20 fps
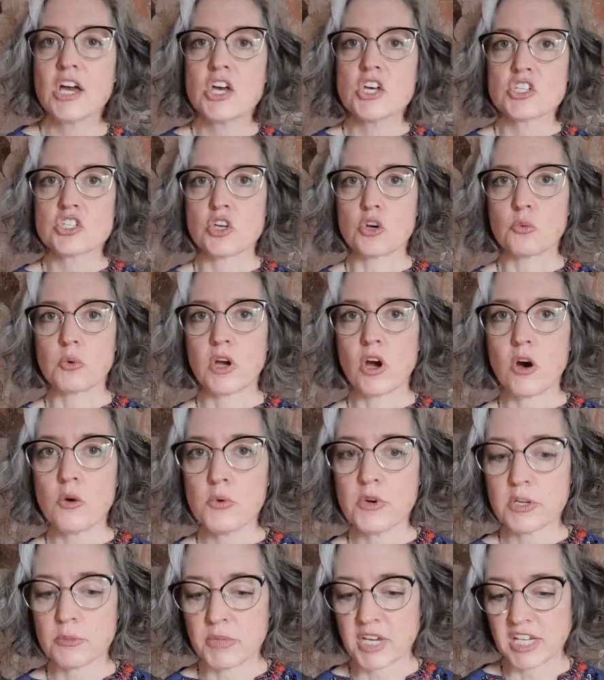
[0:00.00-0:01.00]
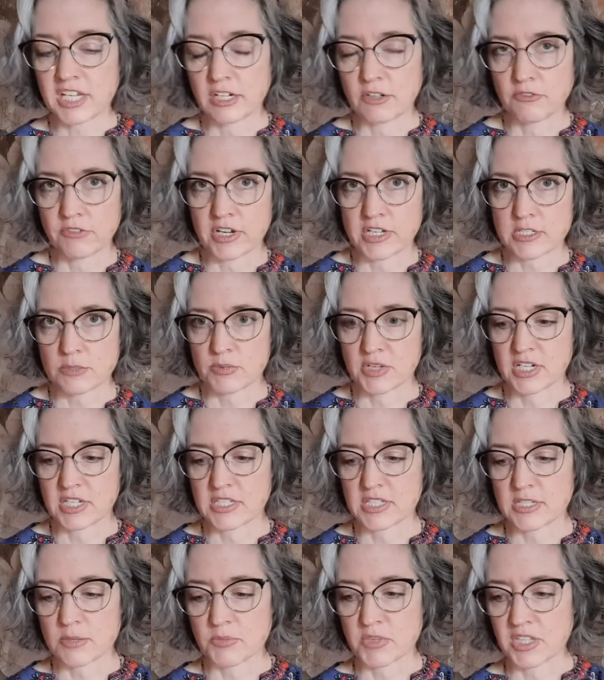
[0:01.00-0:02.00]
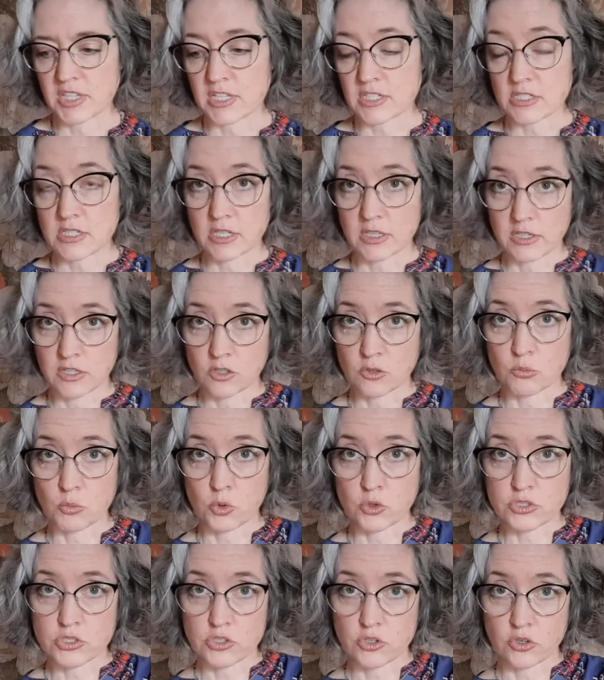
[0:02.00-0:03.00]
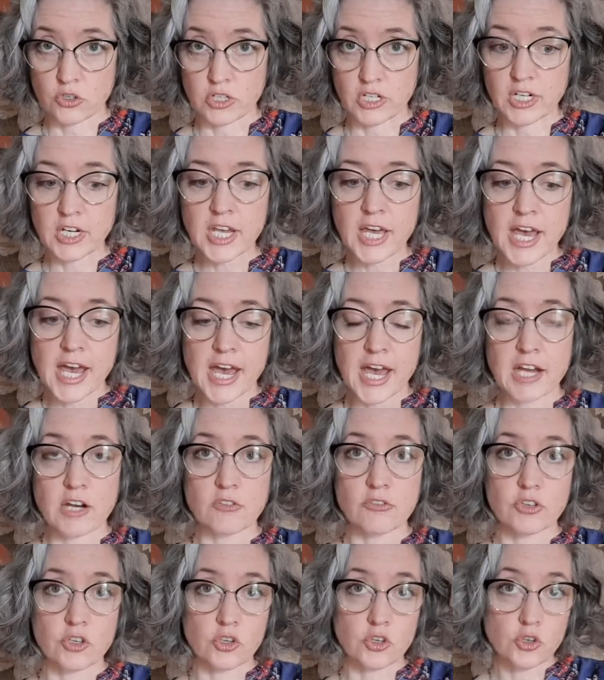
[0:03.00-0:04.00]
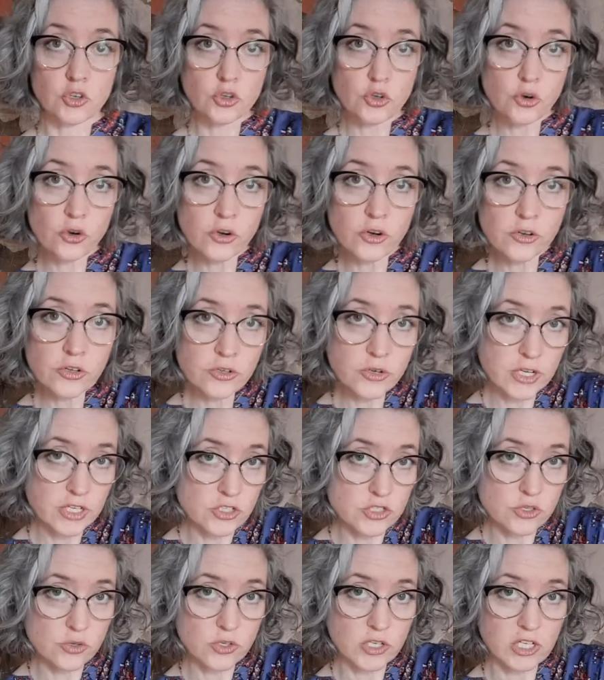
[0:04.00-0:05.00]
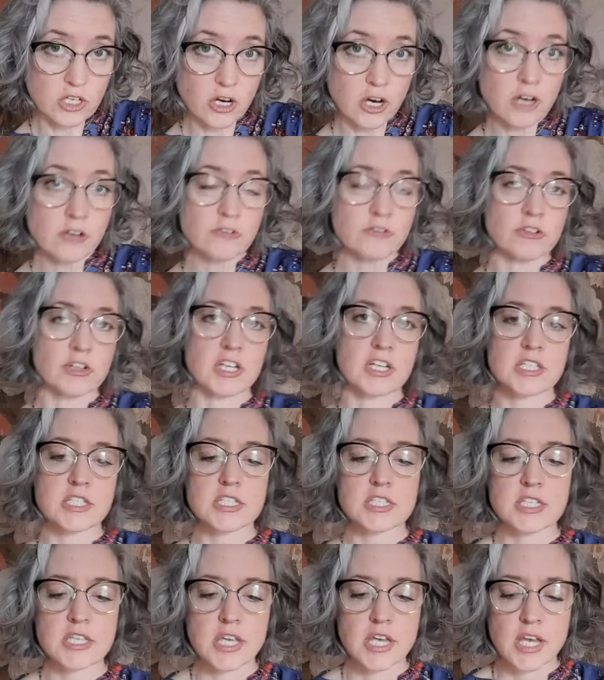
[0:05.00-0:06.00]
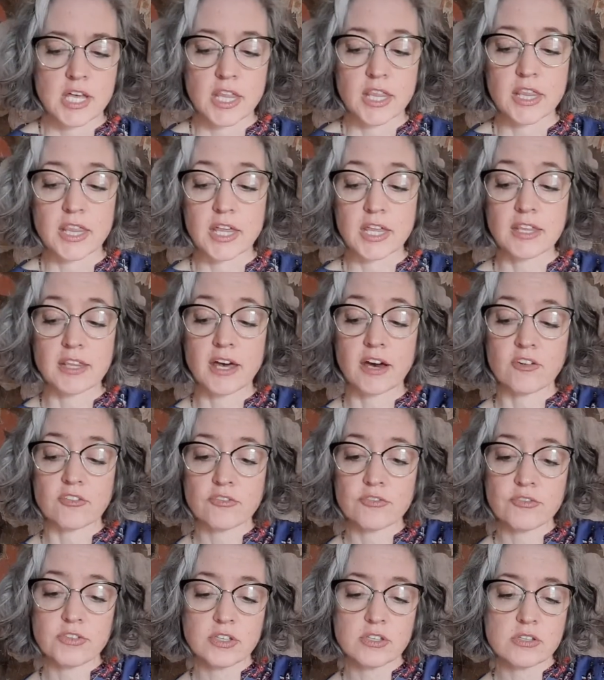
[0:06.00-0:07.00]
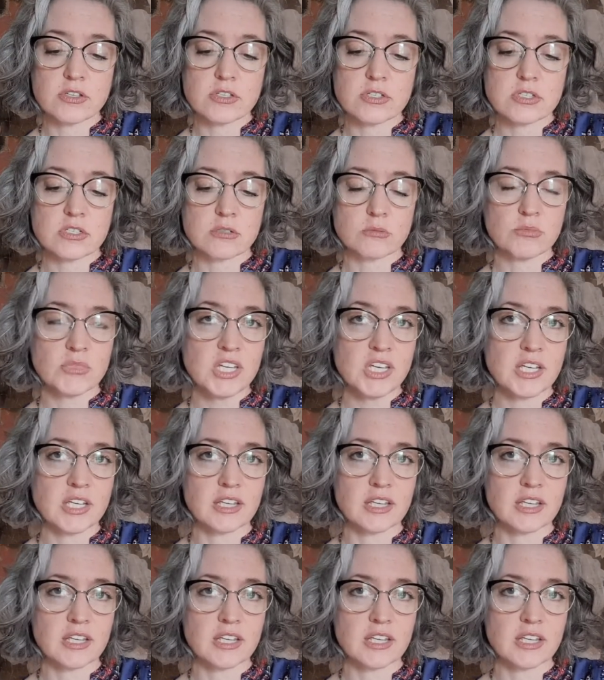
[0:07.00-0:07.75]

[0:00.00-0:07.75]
So we all want to make an investment in something that's a little more certain. And if you're exuding confidence, then that feels to me